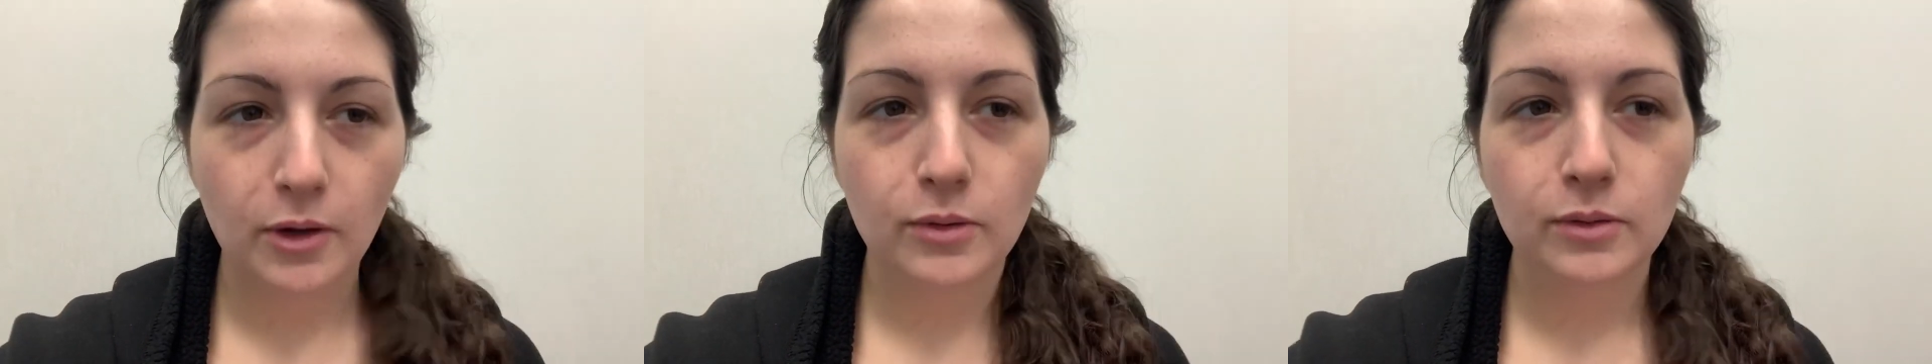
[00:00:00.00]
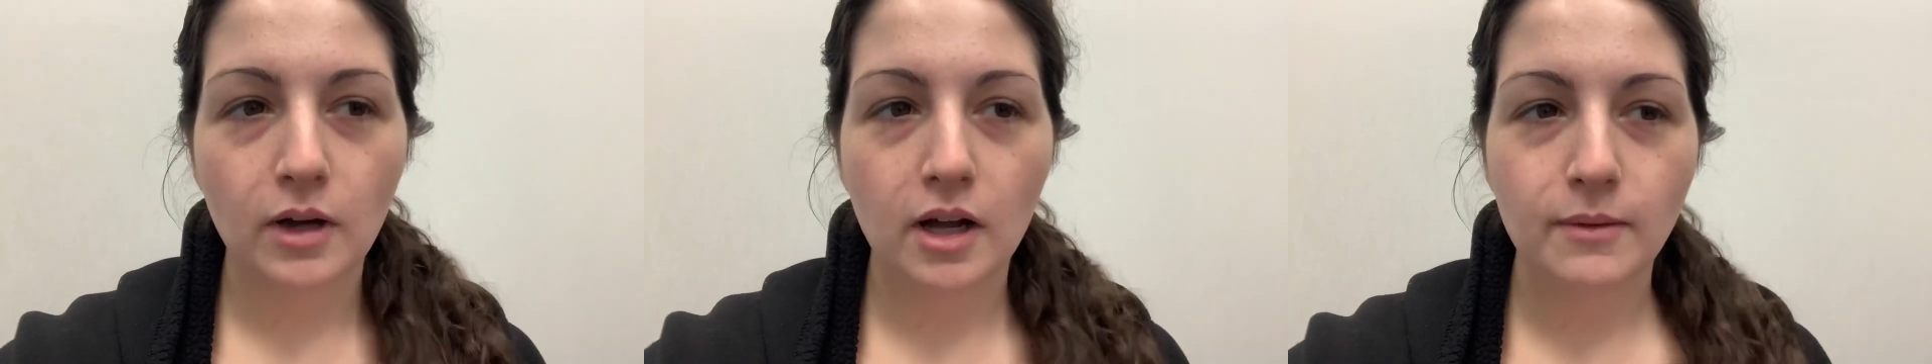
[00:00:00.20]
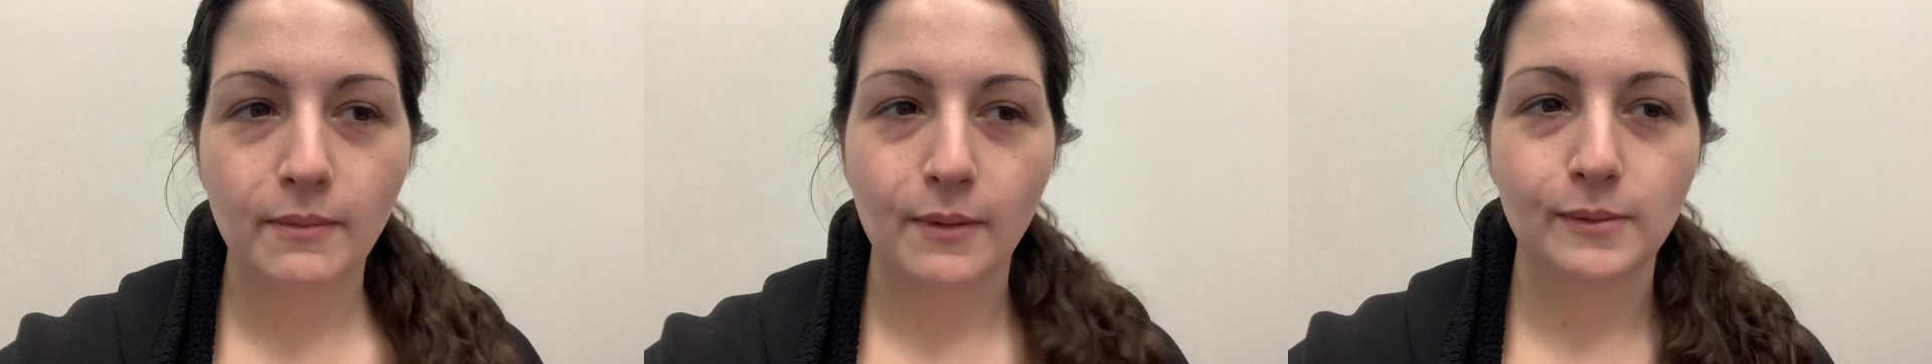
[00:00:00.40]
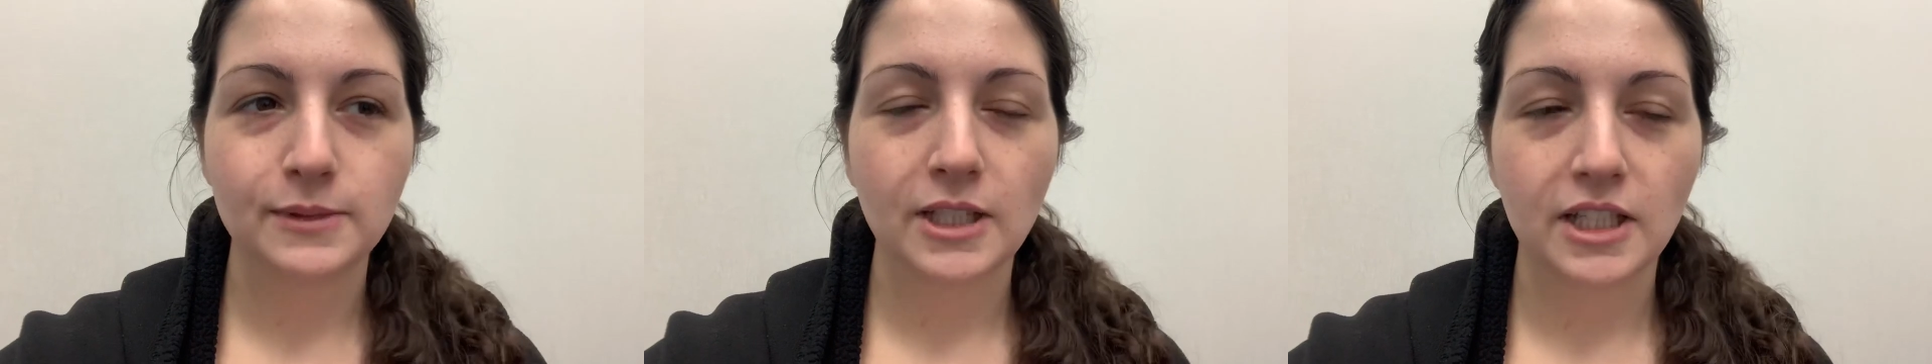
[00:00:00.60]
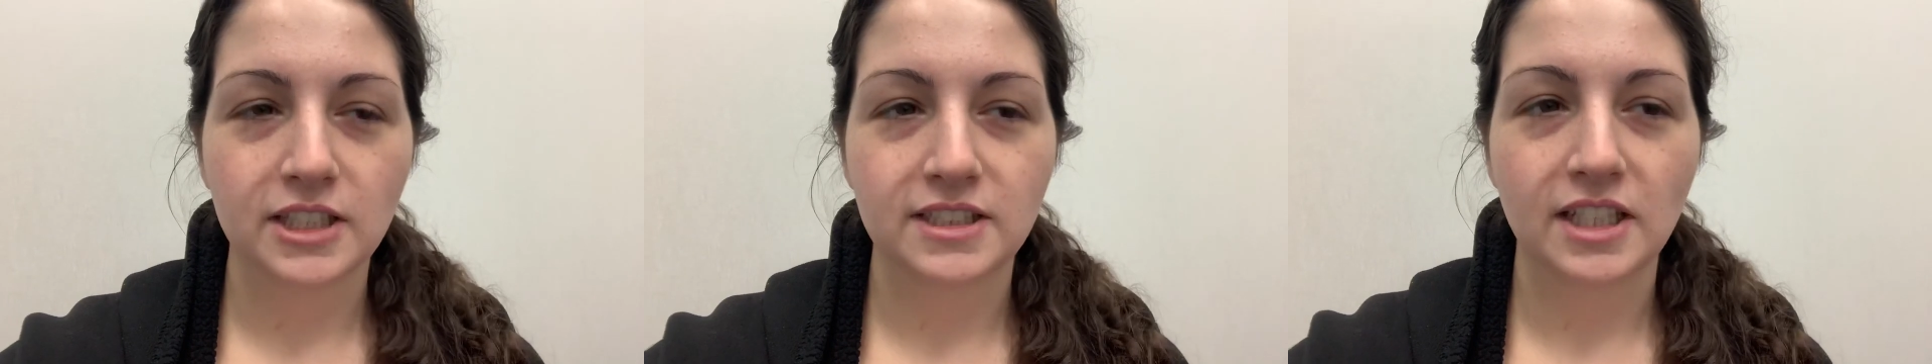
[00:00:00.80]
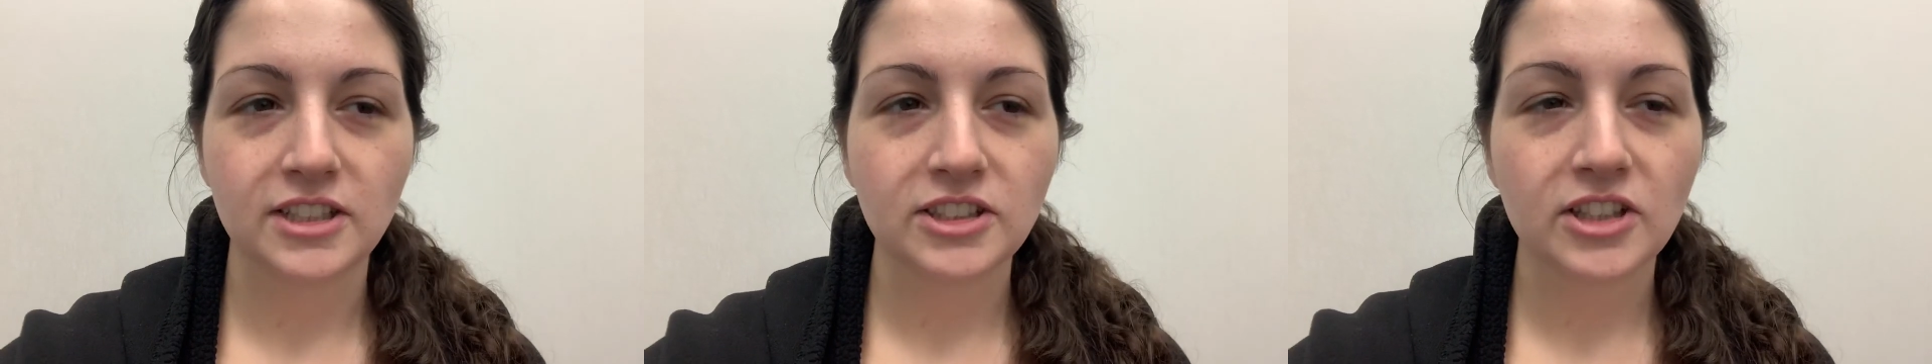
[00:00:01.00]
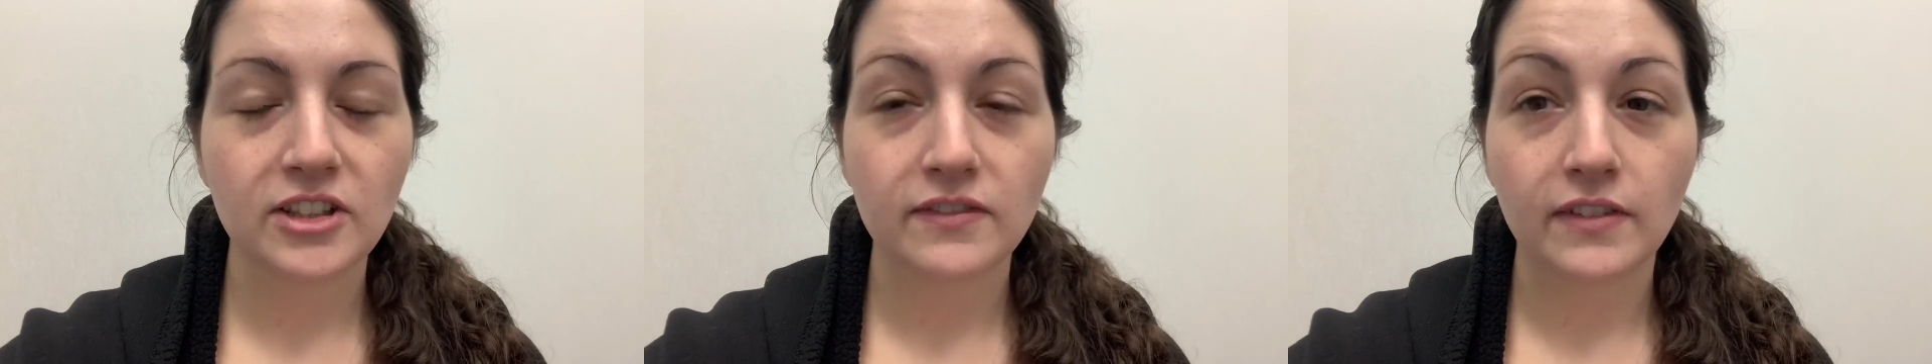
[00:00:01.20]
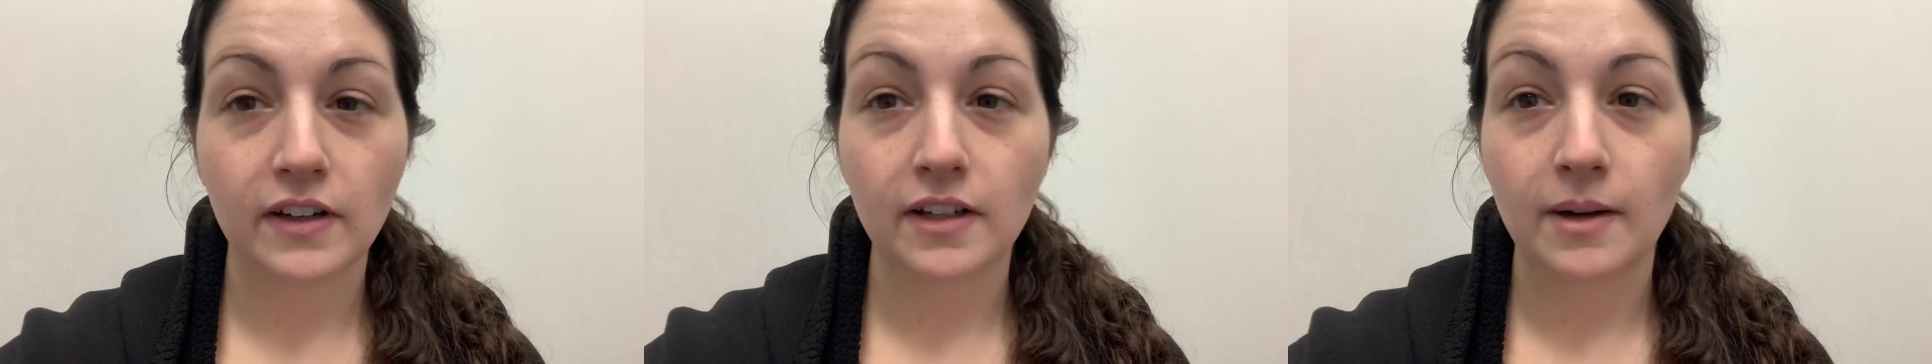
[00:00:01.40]
going on. My mom's like, it sounds like
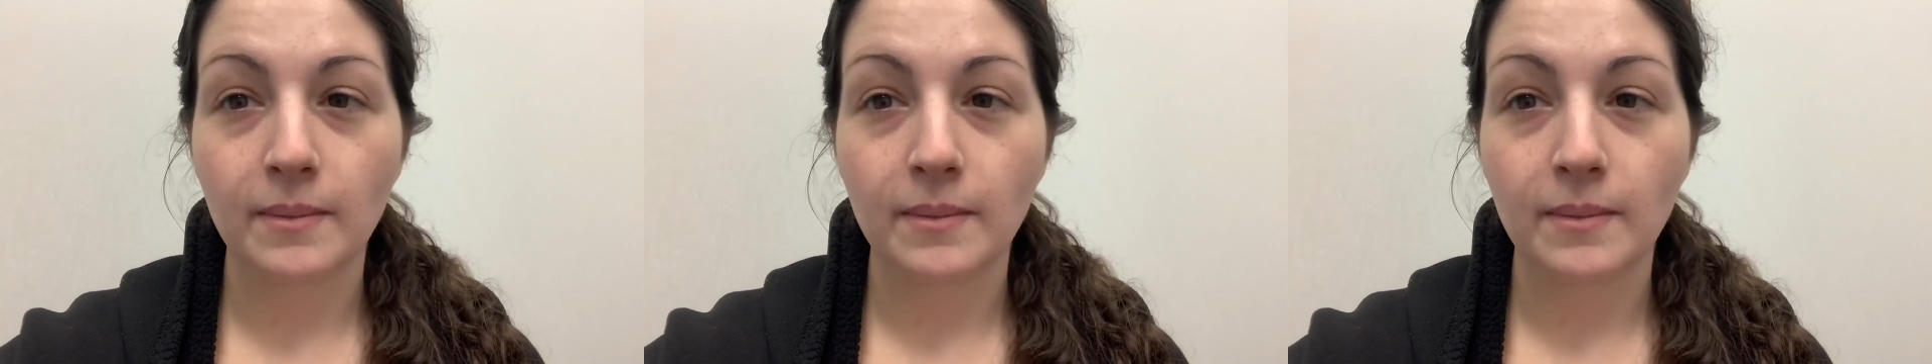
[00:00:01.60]
a fuck.